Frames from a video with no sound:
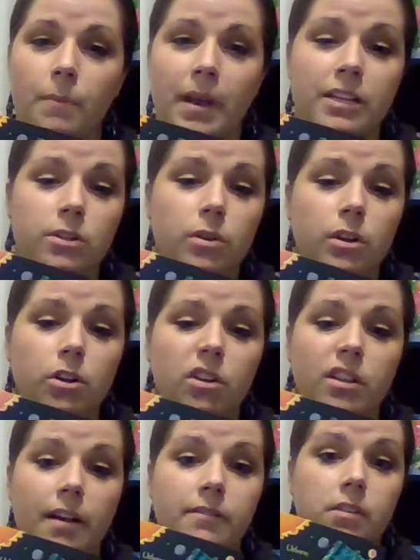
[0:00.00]
my
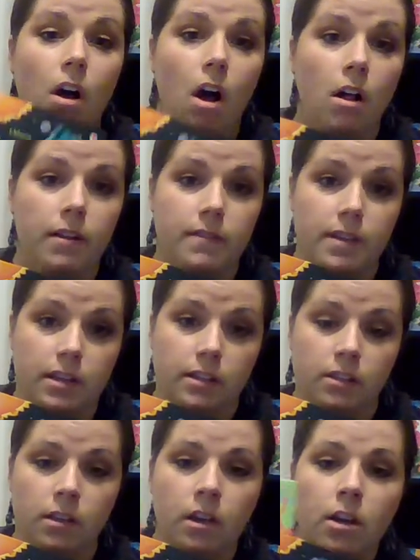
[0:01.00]
two-year-old loves all of
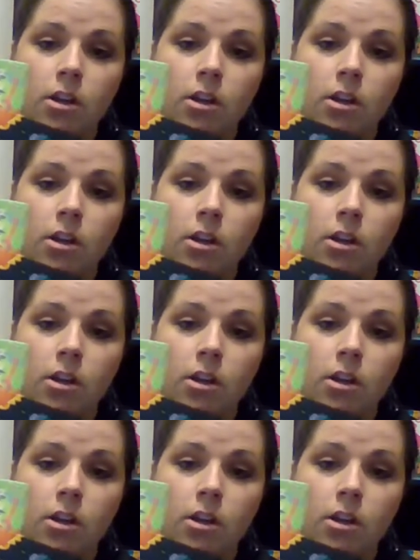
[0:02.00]
these.